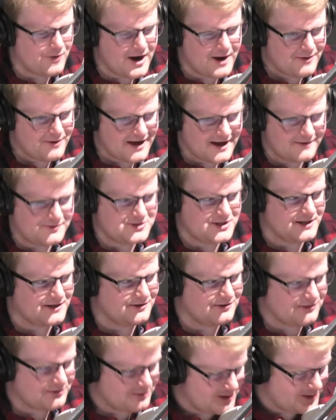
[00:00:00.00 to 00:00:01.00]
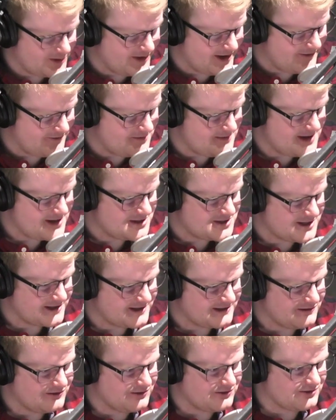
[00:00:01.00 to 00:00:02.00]
we have chickens. Like we don't have meat
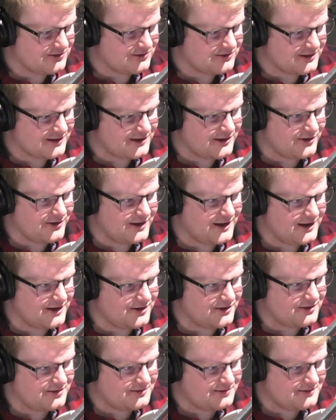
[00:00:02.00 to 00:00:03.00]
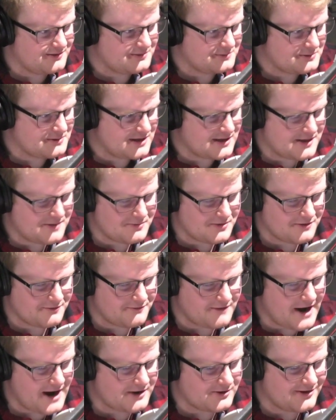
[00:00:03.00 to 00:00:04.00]
chickens. So it's like, okay, you're keeping the
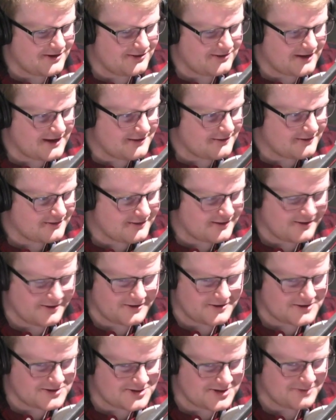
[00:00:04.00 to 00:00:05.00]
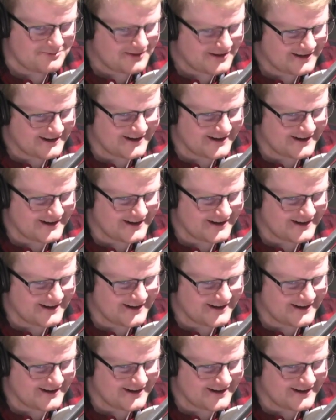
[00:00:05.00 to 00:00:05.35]
factory safe and stealing the shipment.